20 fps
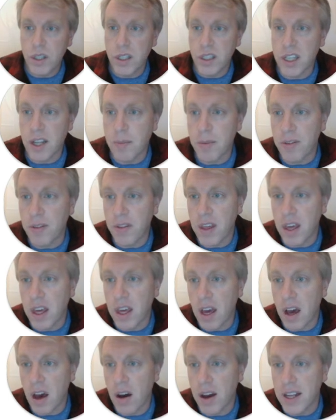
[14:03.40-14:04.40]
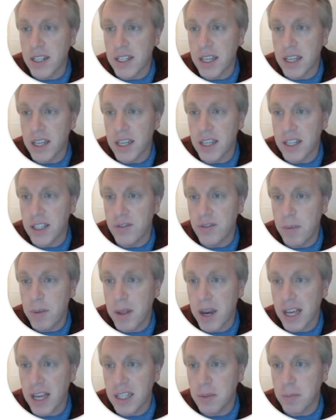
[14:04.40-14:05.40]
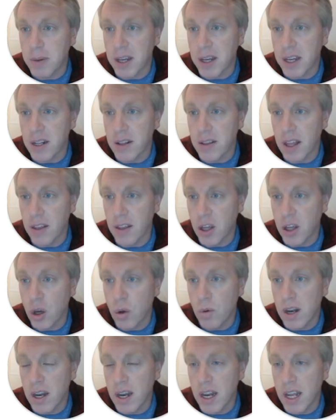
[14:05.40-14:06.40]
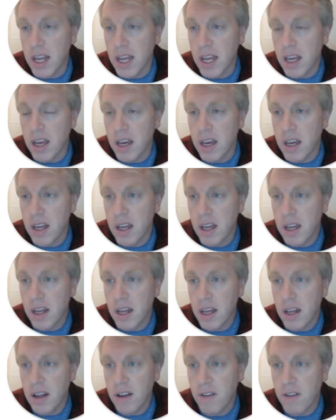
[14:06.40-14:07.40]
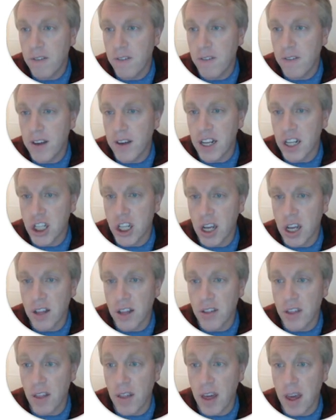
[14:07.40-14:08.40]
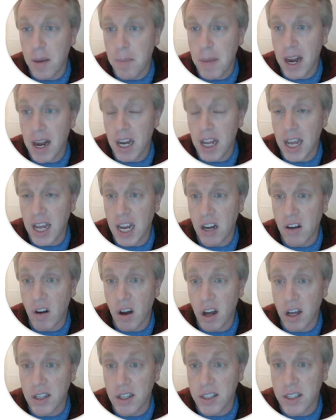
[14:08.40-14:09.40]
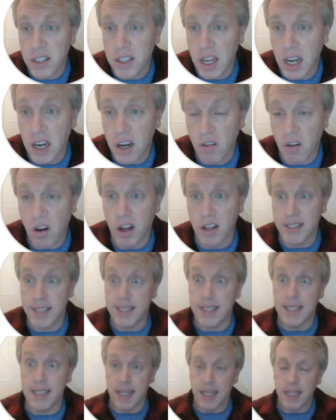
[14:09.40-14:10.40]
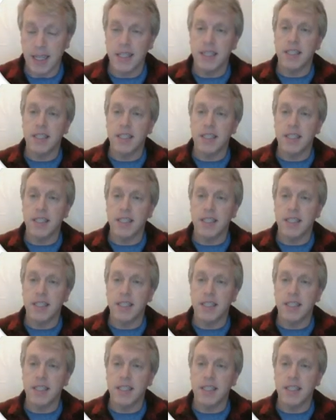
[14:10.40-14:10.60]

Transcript: some of the ideas from the next bit, that unique feature, that they mainly eat grass and grass seeds.